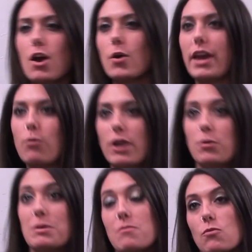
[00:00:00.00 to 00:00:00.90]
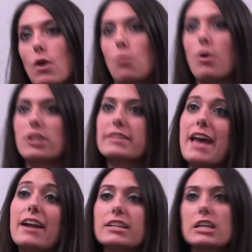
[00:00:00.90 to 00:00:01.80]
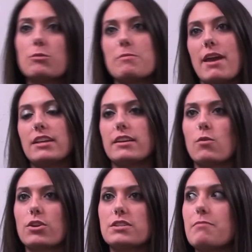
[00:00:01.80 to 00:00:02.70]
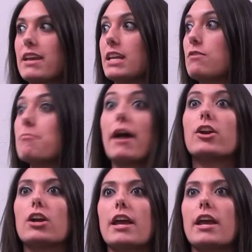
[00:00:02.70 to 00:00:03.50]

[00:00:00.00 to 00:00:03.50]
okay, what tactic can we make in order to make it even better?